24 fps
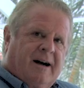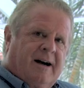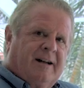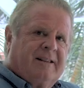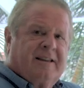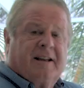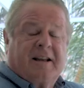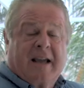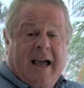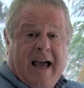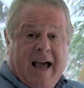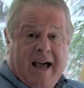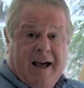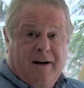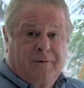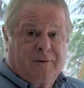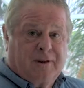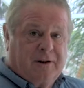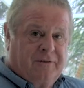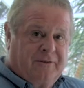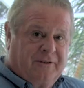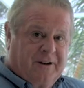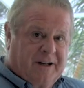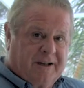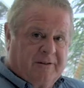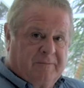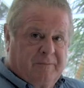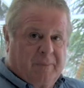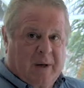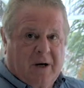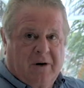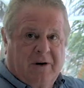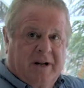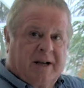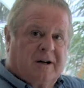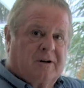I think half the fun of
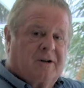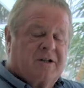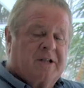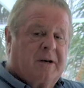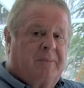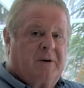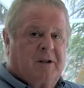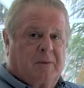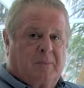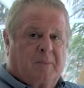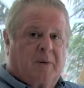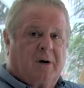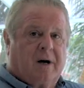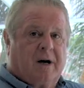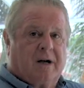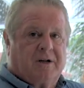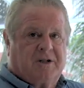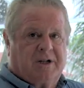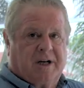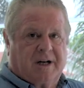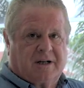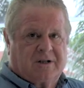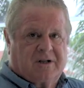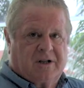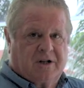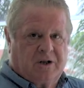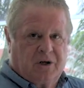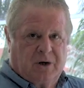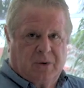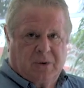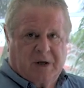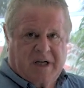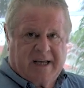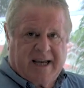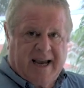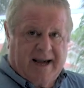boating are some of the projects that
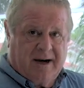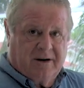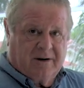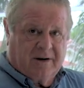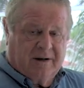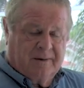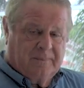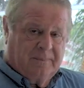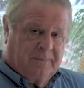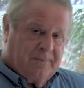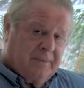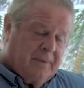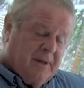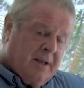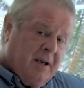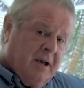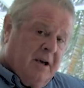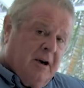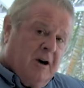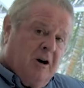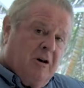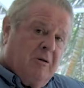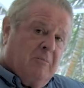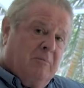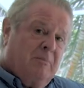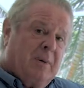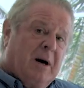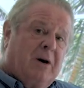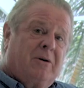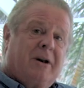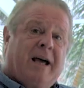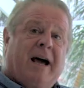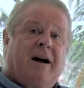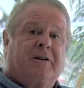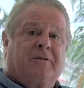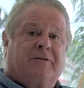you encounter.
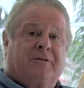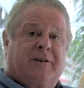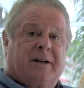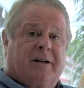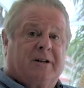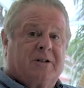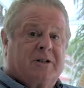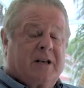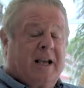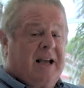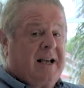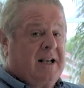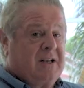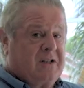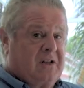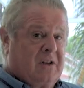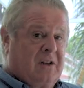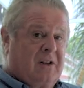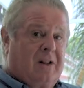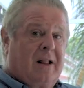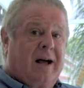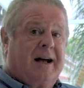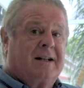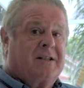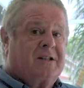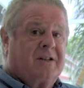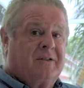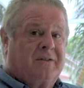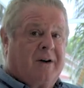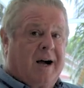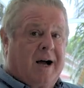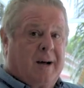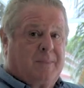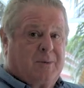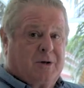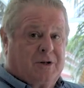Boat Outfitters has lots of
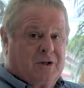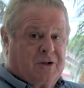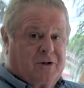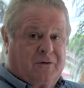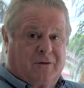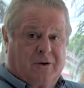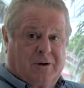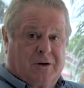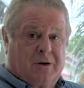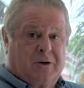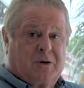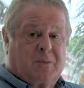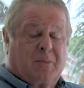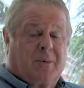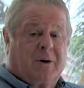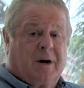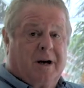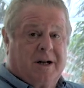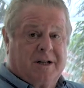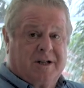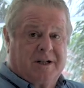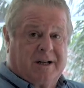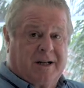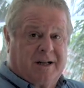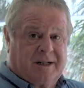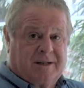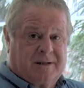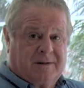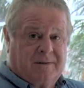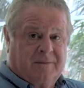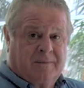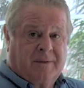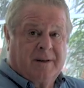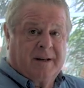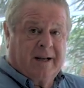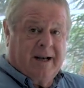options for those projects,
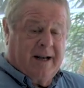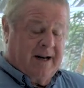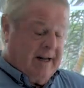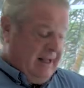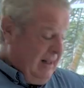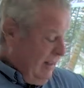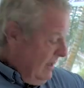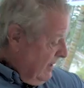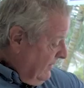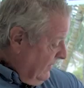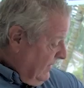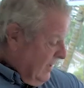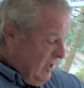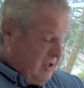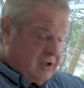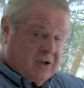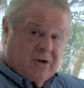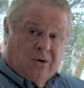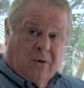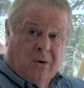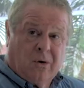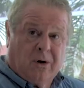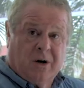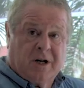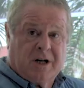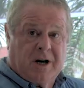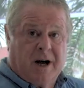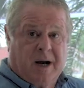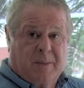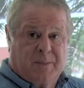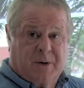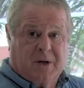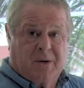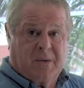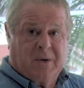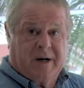and I love this storage
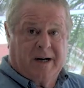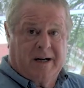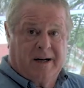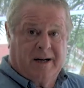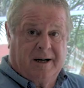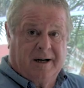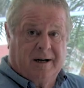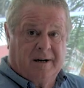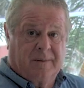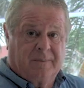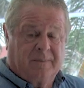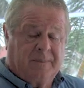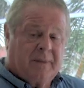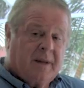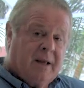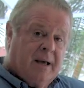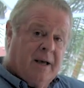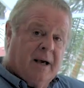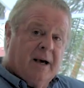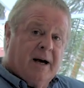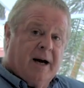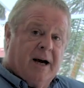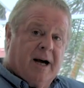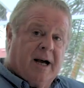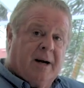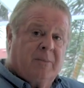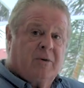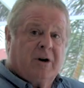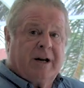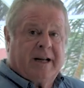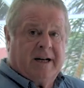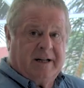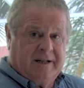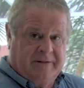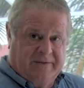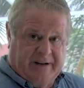option right here. I'm
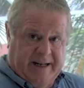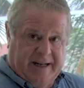Randy